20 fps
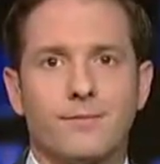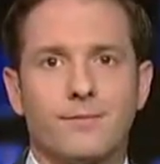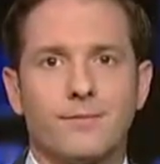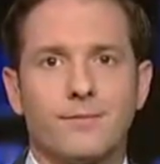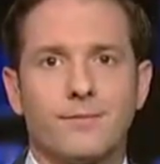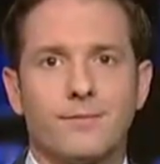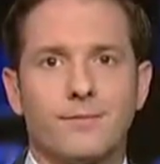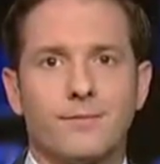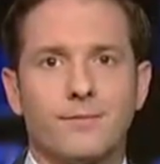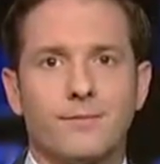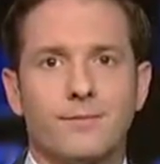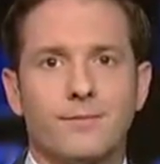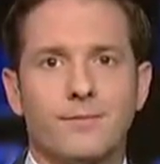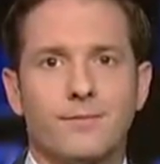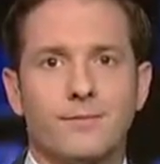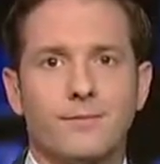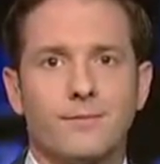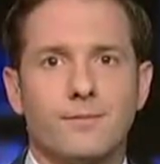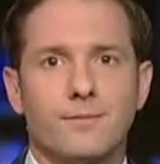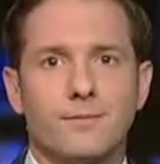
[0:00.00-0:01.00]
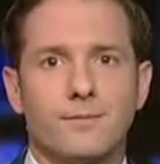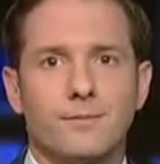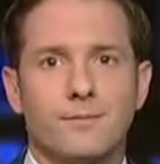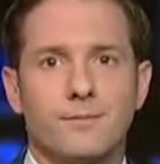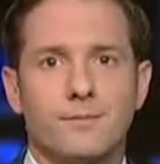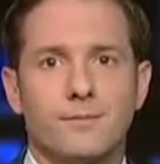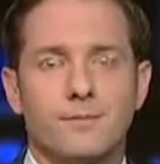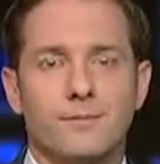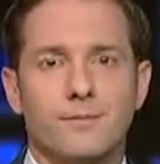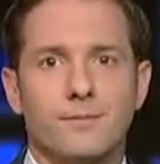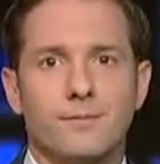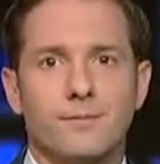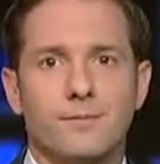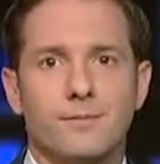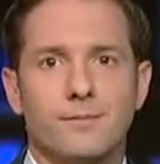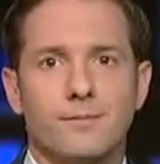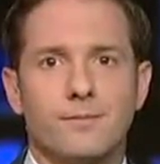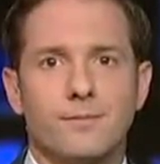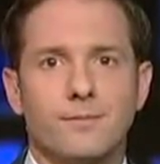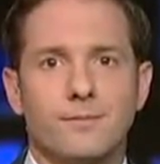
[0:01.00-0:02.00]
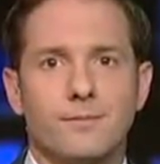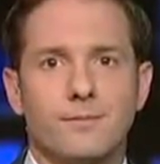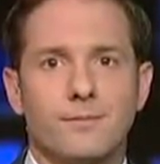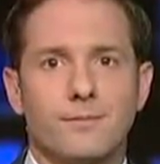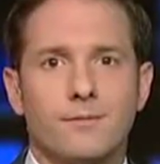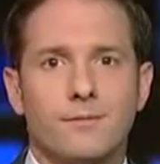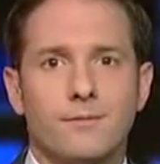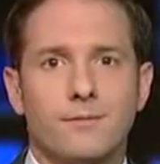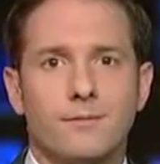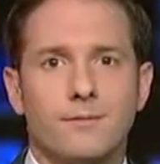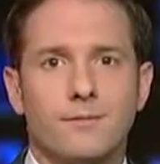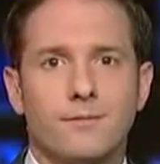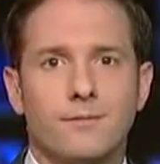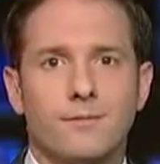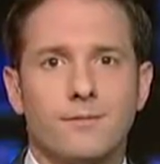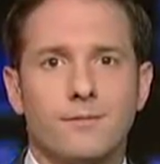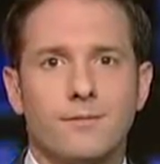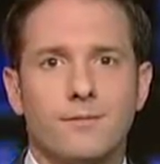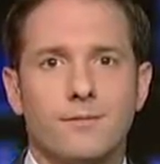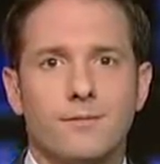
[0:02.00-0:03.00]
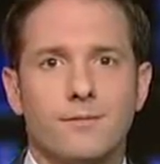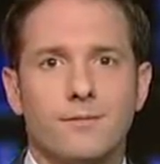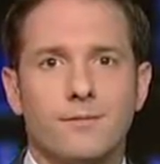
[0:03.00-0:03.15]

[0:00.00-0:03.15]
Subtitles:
(not speaking)